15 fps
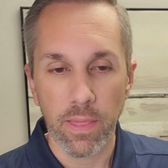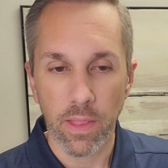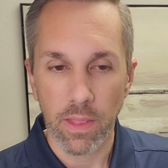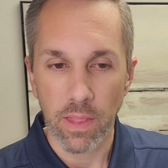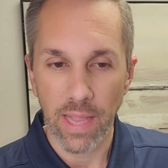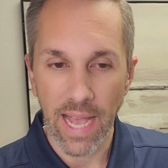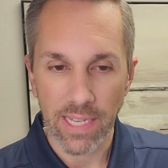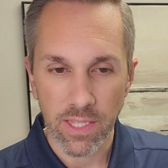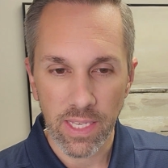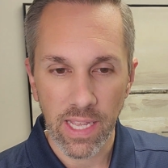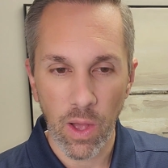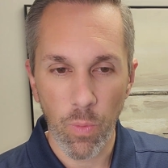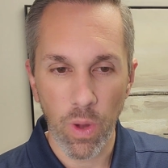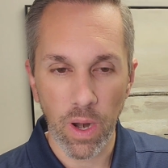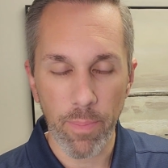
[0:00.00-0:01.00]
Last thing I
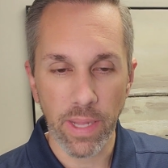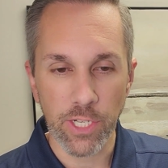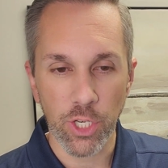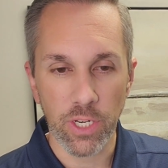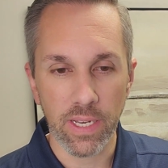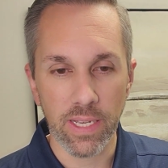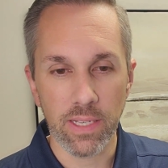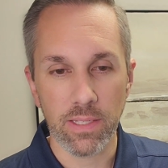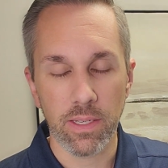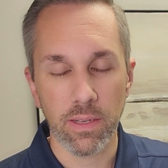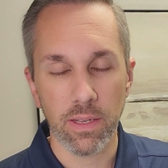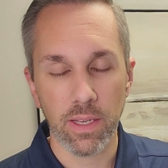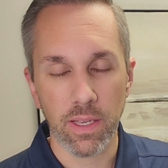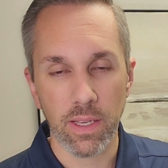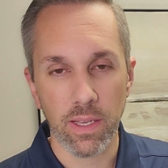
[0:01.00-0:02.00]
want to mention is
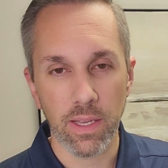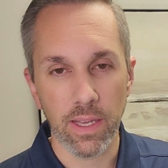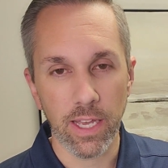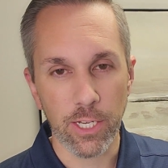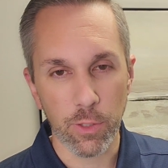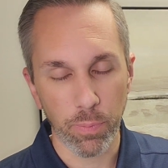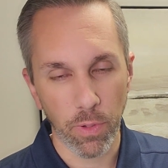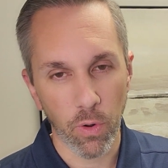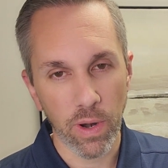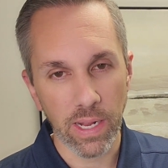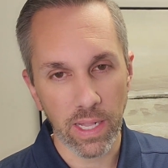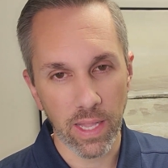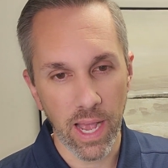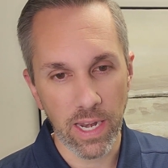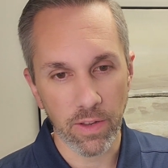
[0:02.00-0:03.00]
exploring a
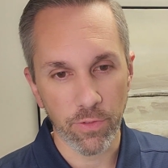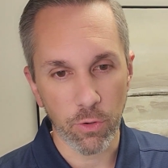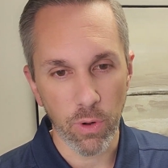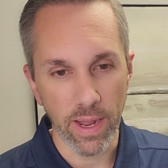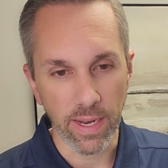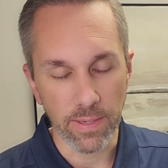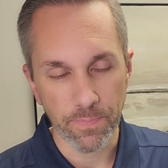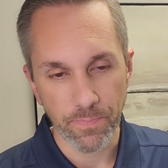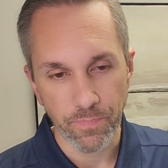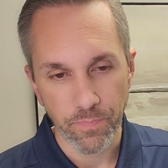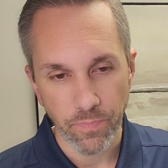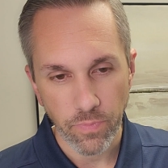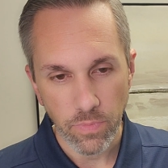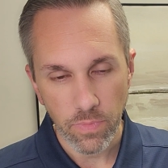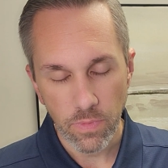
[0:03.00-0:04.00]
line of credit.
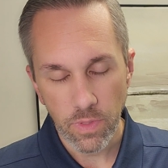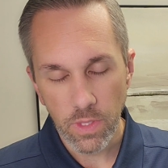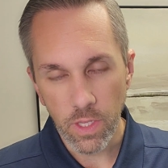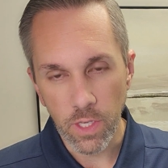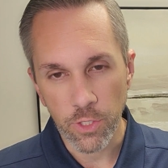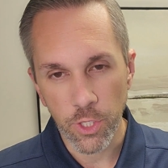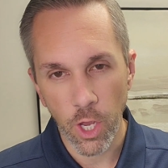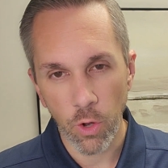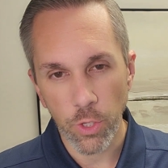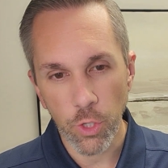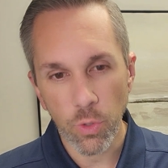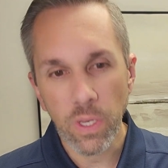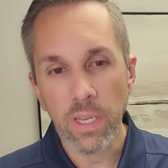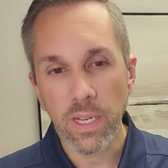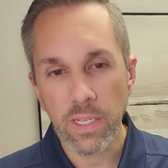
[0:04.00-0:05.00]
So you
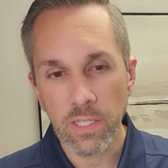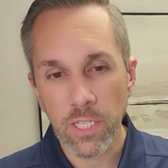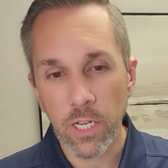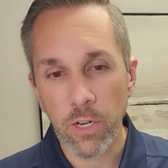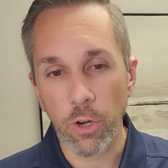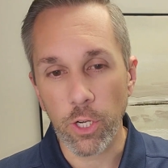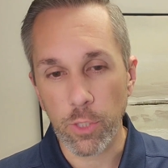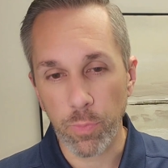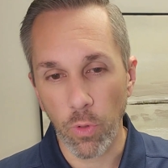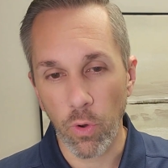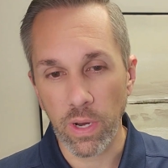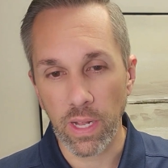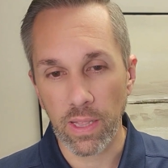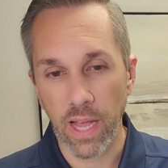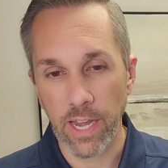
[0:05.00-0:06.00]
can consider
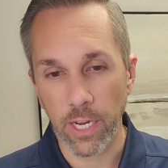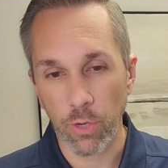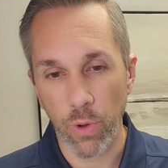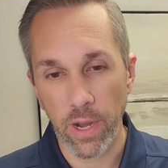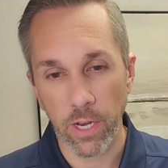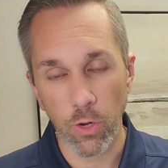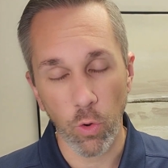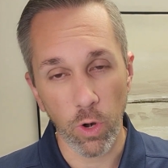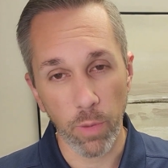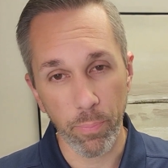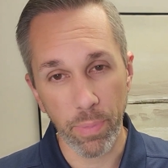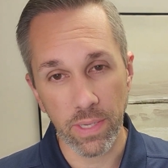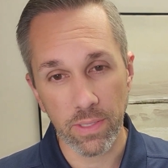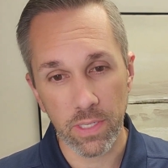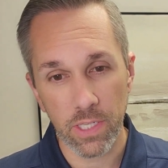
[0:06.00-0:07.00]
exploring a line of credit or a
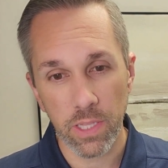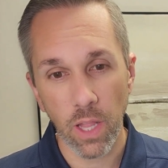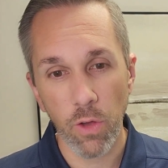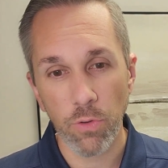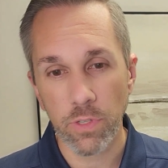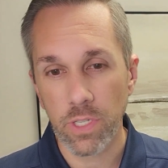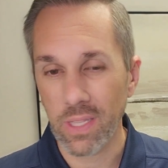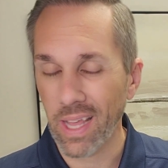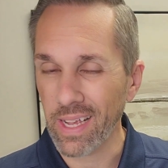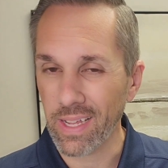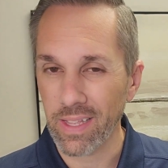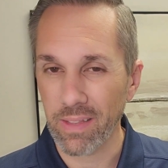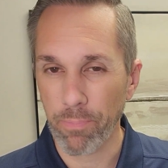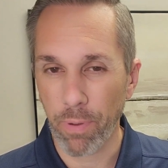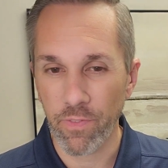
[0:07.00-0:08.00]
business loan to
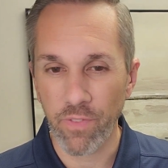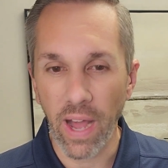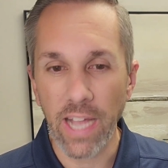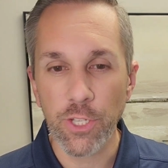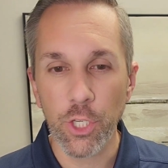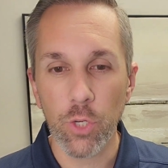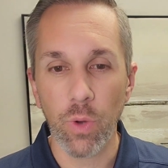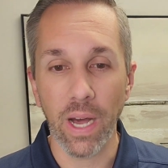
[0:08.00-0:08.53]
provide you